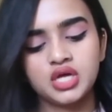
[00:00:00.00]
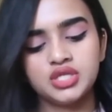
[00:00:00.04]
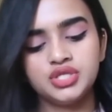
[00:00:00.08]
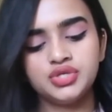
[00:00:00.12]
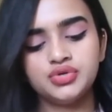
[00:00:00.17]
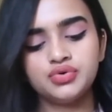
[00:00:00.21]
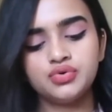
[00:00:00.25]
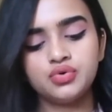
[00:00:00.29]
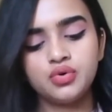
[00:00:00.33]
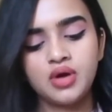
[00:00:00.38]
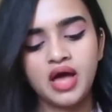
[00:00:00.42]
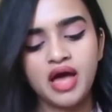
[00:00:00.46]

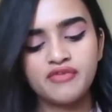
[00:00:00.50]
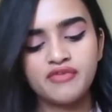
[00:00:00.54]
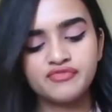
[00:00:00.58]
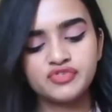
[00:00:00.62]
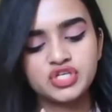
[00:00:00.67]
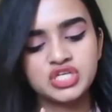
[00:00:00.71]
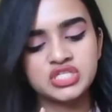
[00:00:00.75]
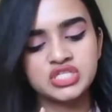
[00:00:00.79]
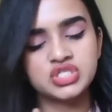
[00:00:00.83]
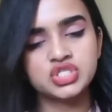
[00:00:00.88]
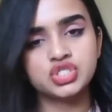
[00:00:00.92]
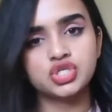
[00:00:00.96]
You have
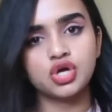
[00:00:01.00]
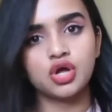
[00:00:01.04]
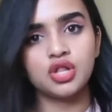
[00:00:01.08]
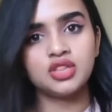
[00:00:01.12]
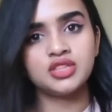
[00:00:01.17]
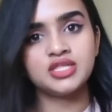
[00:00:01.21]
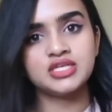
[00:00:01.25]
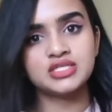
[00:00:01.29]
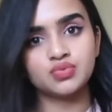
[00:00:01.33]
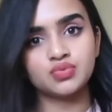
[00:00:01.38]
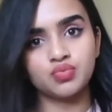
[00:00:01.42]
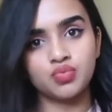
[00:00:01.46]
to
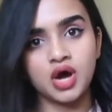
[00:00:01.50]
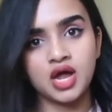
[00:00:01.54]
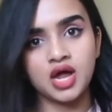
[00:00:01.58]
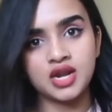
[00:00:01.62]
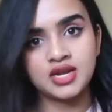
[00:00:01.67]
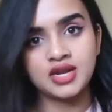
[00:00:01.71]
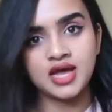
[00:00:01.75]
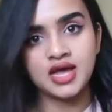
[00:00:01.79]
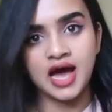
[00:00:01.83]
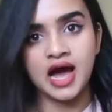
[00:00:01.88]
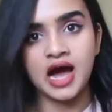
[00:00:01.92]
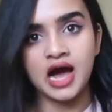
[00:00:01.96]
install this
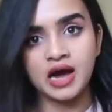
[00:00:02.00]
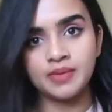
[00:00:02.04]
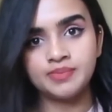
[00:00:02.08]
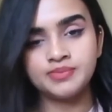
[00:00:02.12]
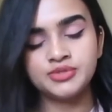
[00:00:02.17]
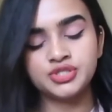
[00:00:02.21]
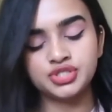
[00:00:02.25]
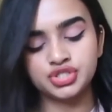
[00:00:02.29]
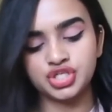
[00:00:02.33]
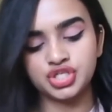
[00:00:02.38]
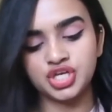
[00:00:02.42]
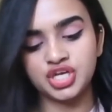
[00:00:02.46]
one
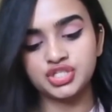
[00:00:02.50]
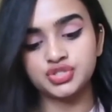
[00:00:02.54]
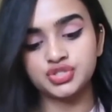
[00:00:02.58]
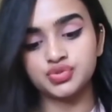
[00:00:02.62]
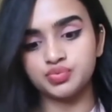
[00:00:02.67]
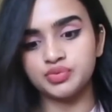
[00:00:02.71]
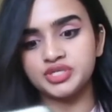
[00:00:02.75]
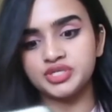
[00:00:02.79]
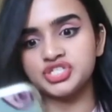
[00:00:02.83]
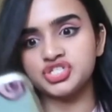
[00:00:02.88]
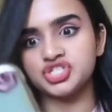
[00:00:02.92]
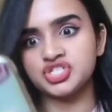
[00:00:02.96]
app to change
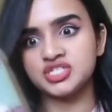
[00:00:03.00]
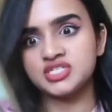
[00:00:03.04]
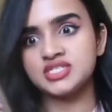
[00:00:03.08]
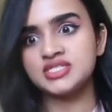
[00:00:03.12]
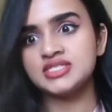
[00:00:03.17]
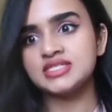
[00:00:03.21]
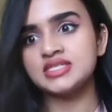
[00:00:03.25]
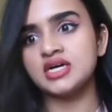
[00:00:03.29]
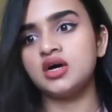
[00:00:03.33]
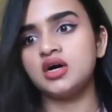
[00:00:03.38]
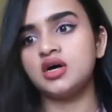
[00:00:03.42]
widgets.